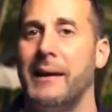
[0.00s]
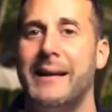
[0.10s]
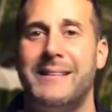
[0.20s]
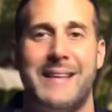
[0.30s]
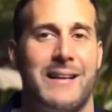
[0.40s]

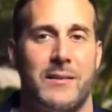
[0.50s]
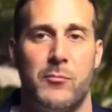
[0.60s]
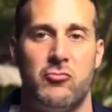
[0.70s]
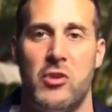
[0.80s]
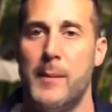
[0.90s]
lace out
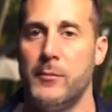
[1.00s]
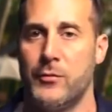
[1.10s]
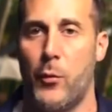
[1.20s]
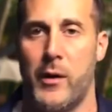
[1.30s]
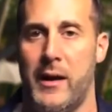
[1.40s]
some gems
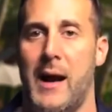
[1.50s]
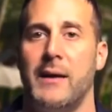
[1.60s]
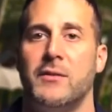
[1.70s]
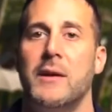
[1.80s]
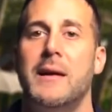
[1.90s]
for you
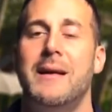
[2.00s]
guys,